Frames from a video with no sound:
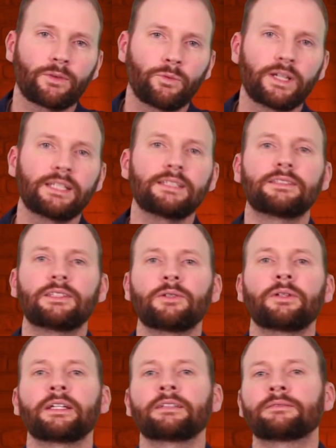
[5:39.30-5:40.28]
what he's
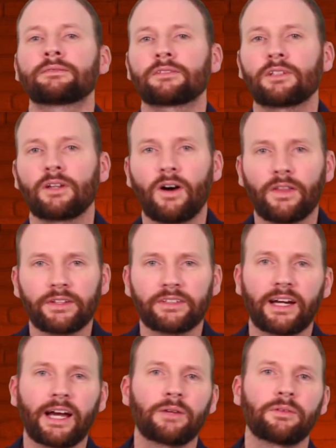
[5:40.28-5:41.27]
doing on the
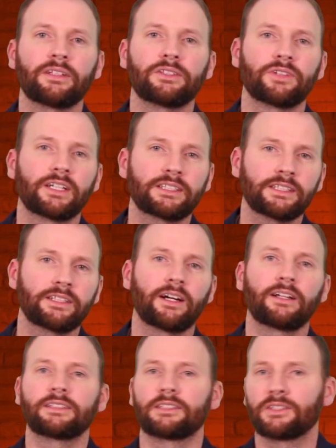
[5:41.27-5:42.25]
ground with his rushing
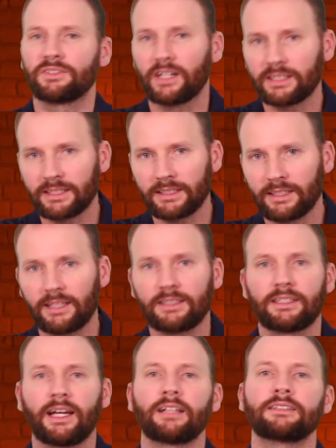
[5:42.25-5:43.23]
yards and his rushing
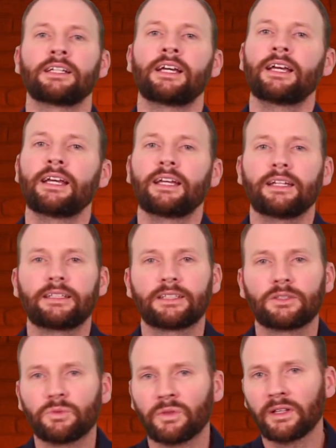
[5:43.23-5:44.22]
touchdowns, it
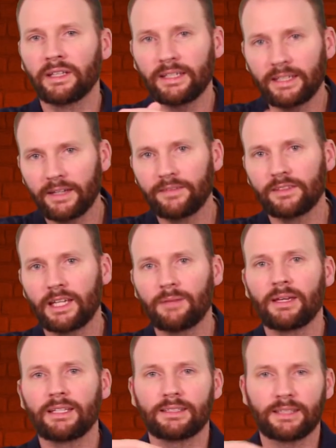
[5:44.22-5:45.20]
just really gives
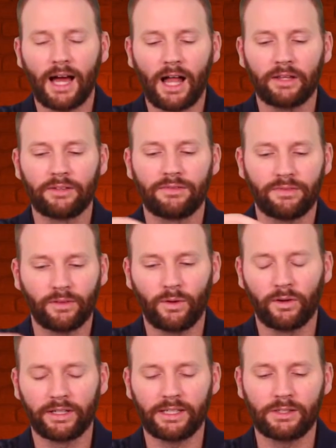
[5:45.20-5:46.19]
him a solid
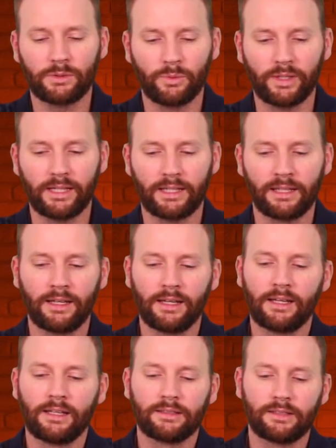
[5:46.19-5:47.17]
floor each week.
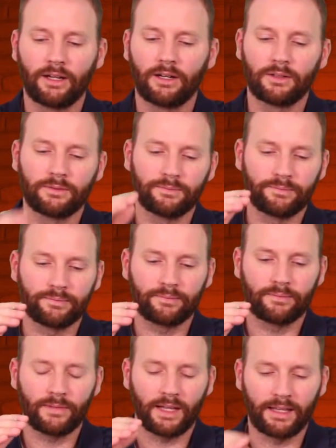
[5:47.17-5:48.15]
So
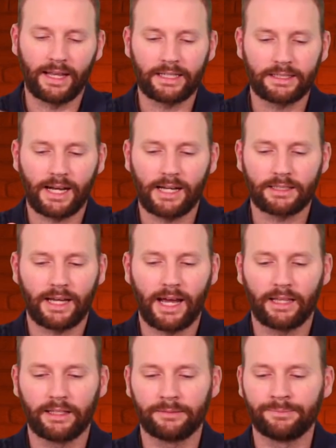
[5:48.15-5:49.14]
I like Josh
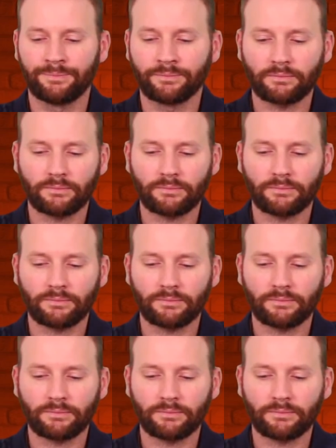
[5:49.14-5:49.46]
Allen